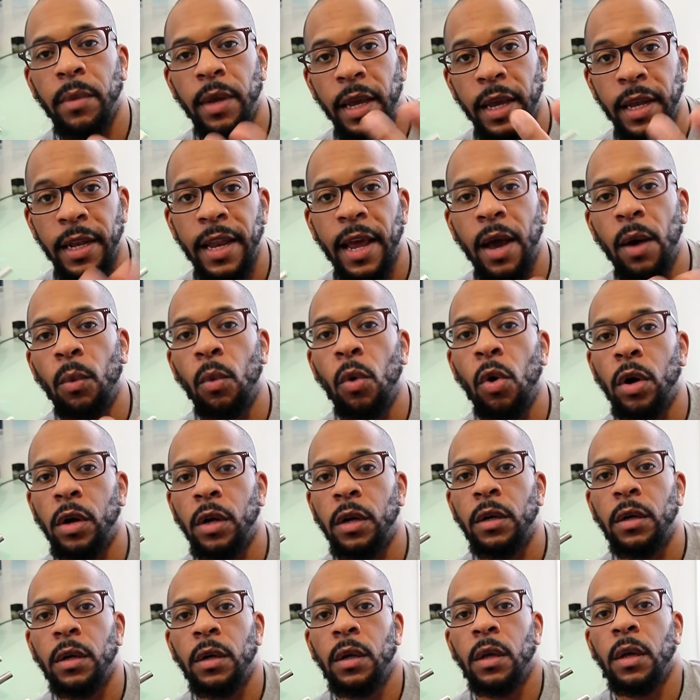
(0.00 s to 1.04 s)
in that
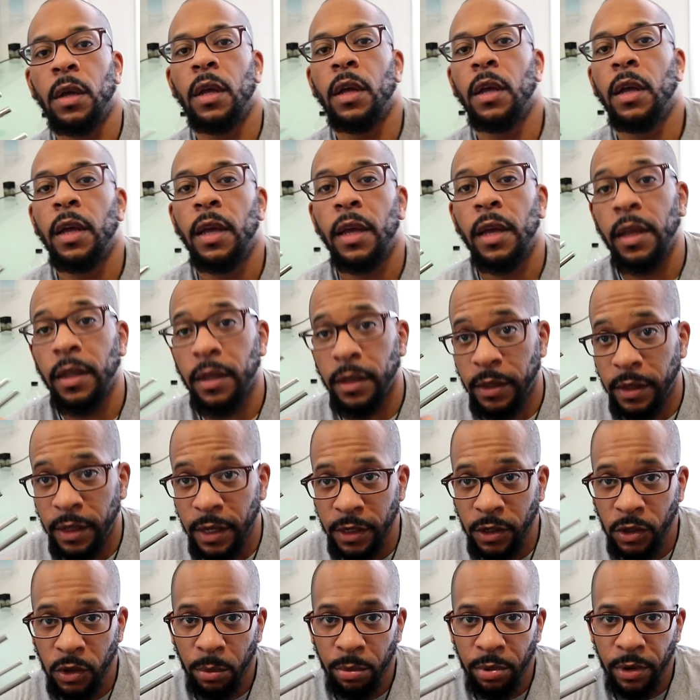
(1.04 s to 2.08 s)
water
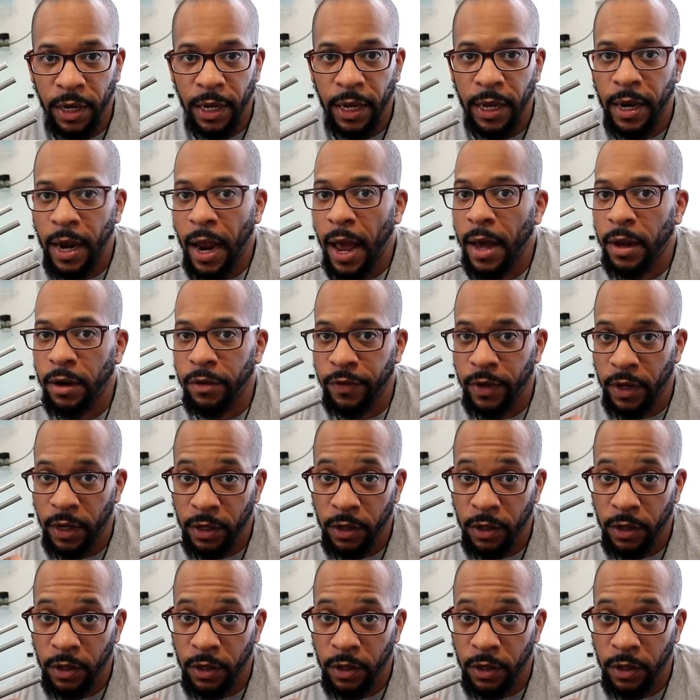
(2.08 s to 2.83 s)
this will bring it out of it